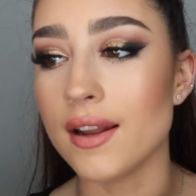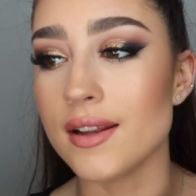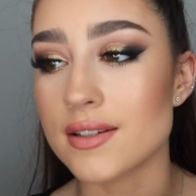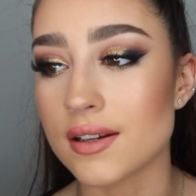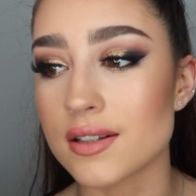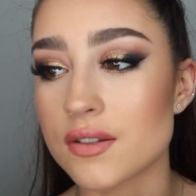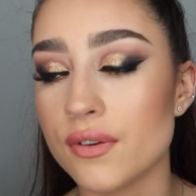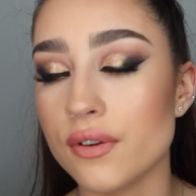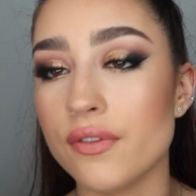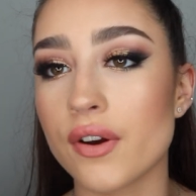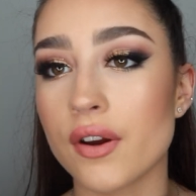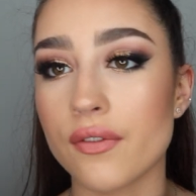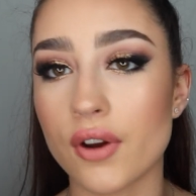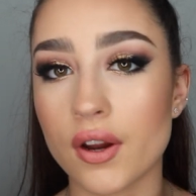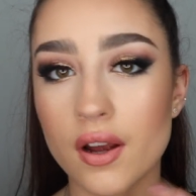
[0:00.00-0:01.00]
and it does feel
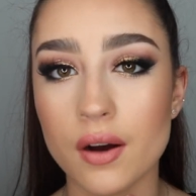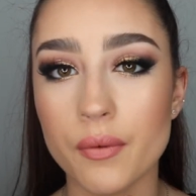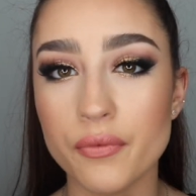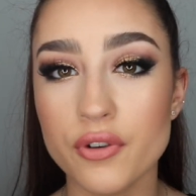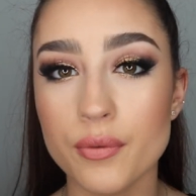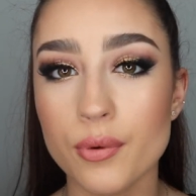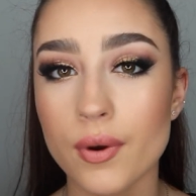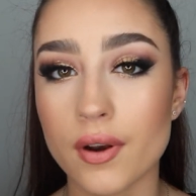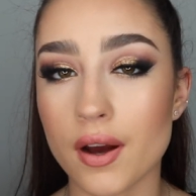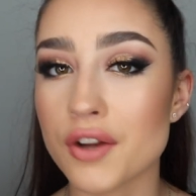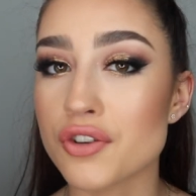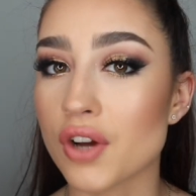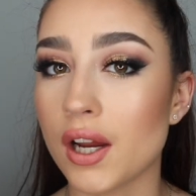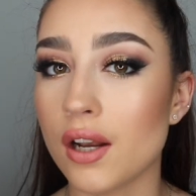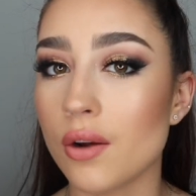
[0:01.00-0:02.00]
very, very comfortable and
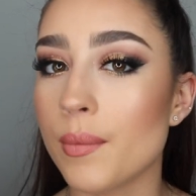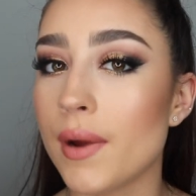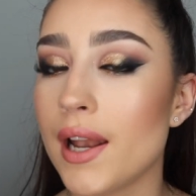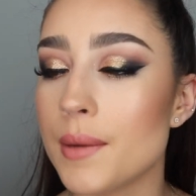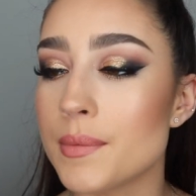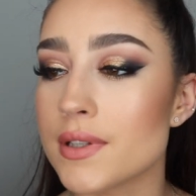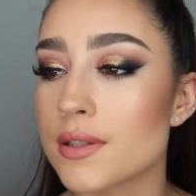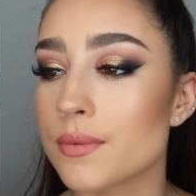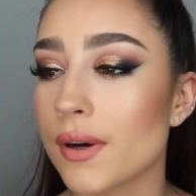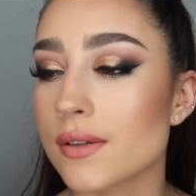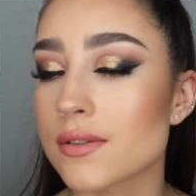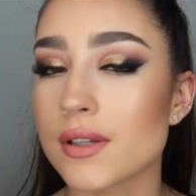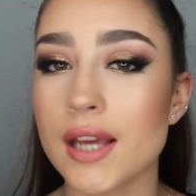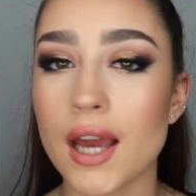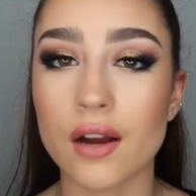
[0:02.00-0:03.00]
hydrating on my lips as well.
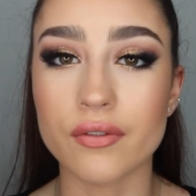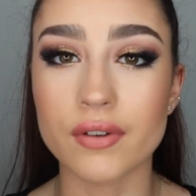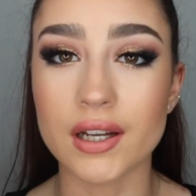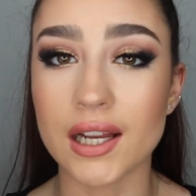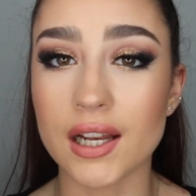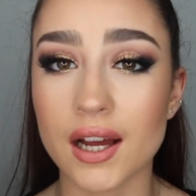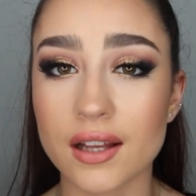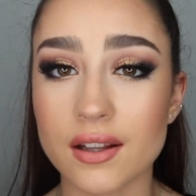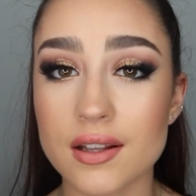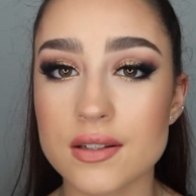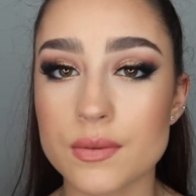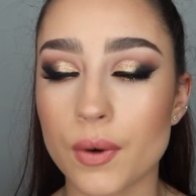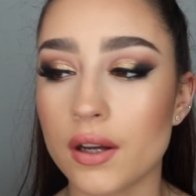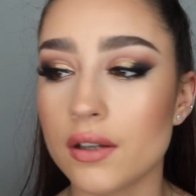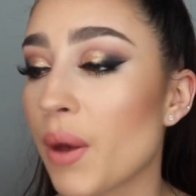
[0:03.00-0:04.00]
So yeah, I really like
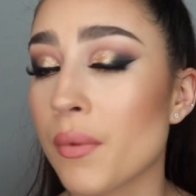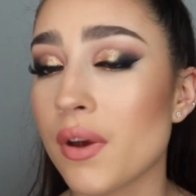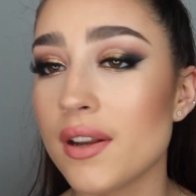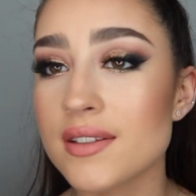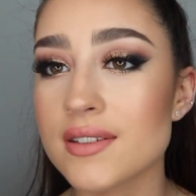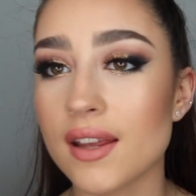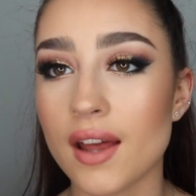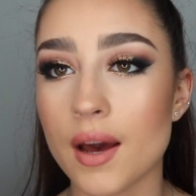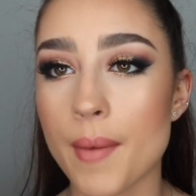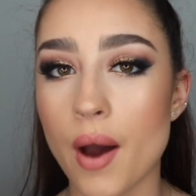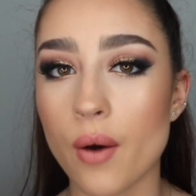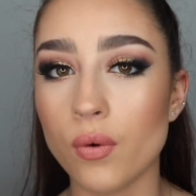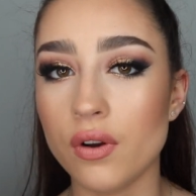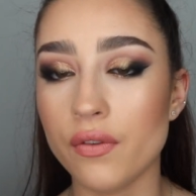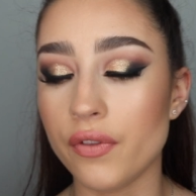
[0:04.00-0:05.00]
this one. I'm going to say that
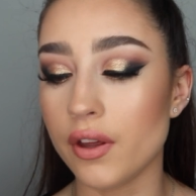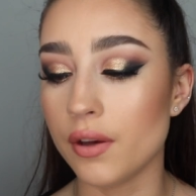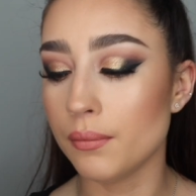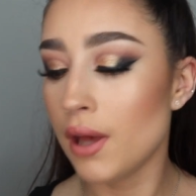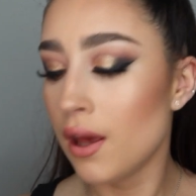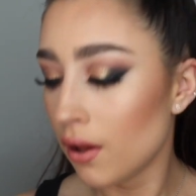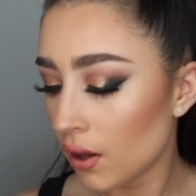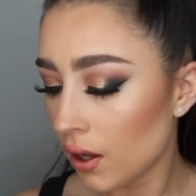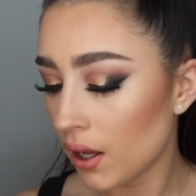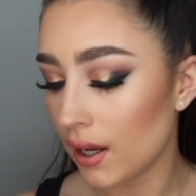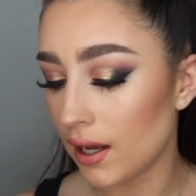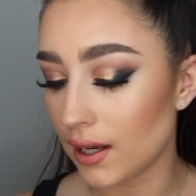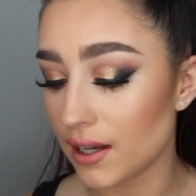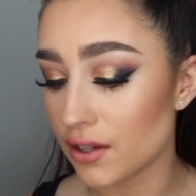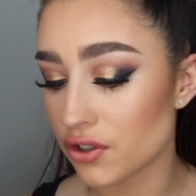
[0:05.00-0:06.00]
about all of them.
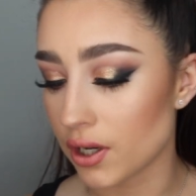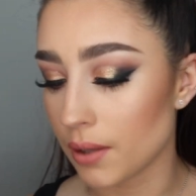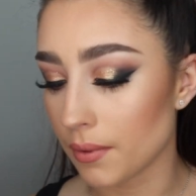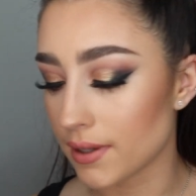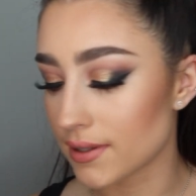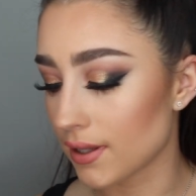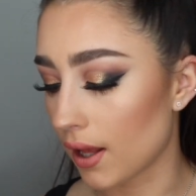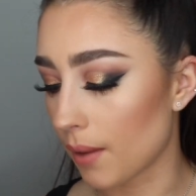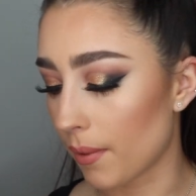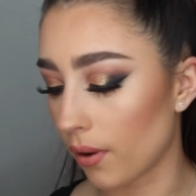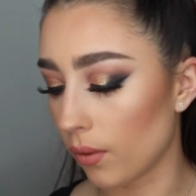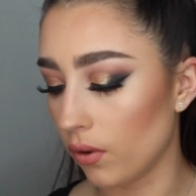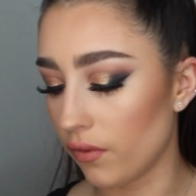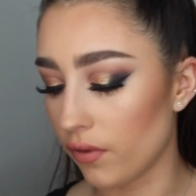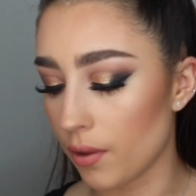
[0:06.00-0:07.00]
Literally, I'm going to say that
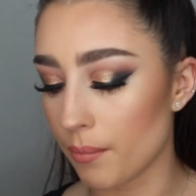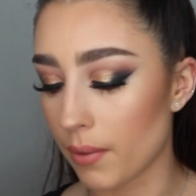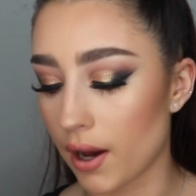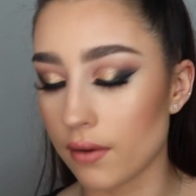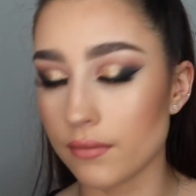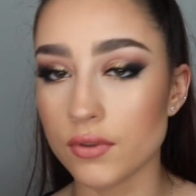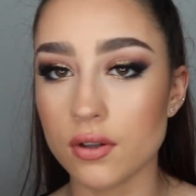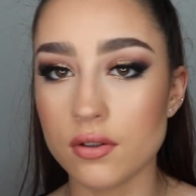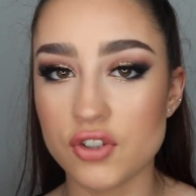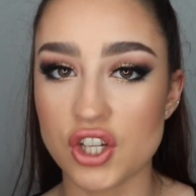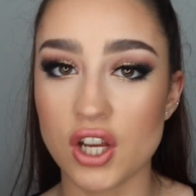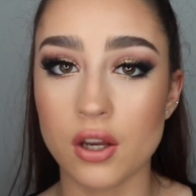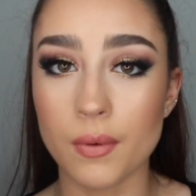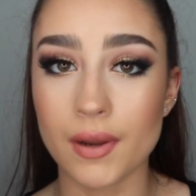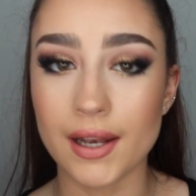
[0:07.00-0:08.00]
about all of them, but
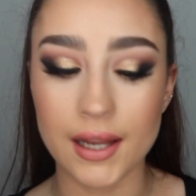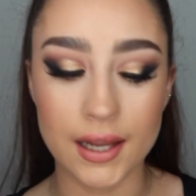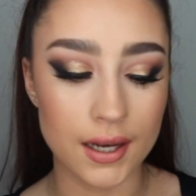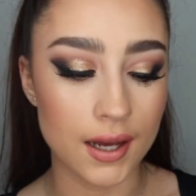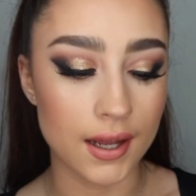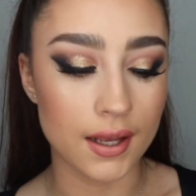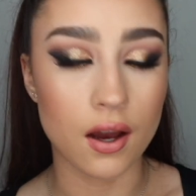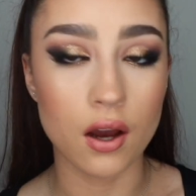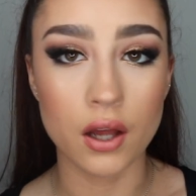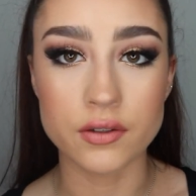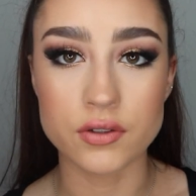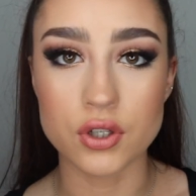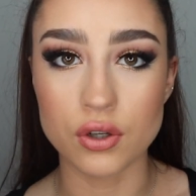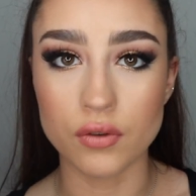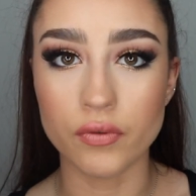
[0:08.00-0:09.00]
genuinely, like, I
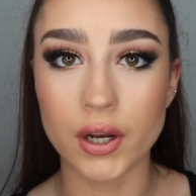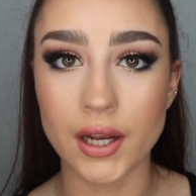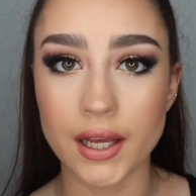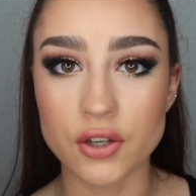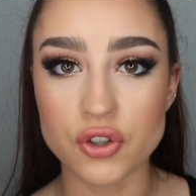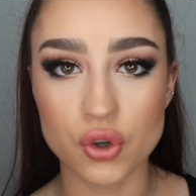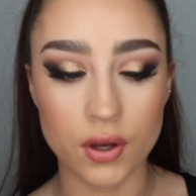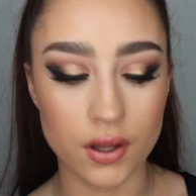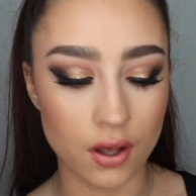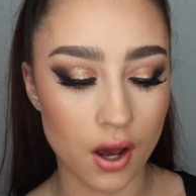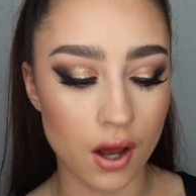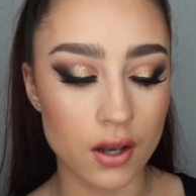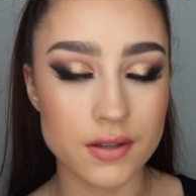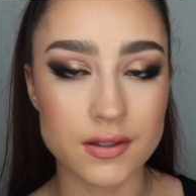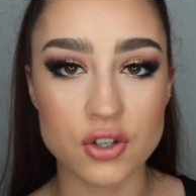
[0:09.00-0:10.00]
do really enjoy the
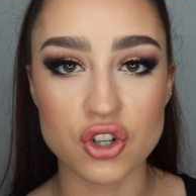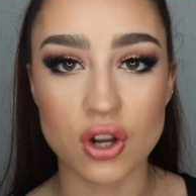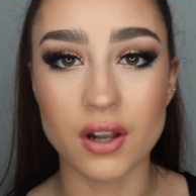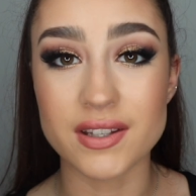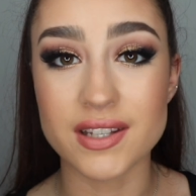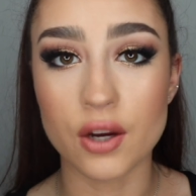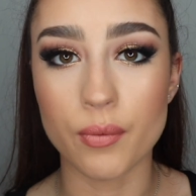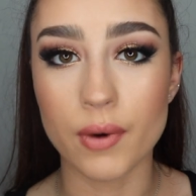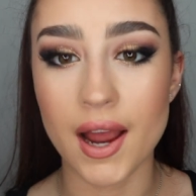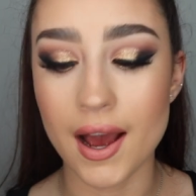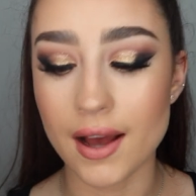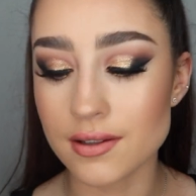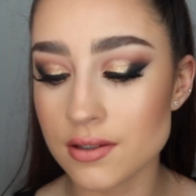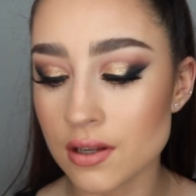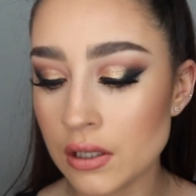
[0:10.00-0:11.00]
colours that Charlotte Tilbury
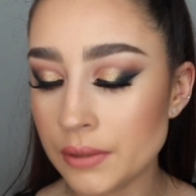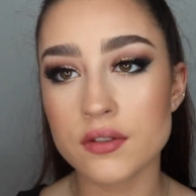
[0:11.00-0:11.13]
has.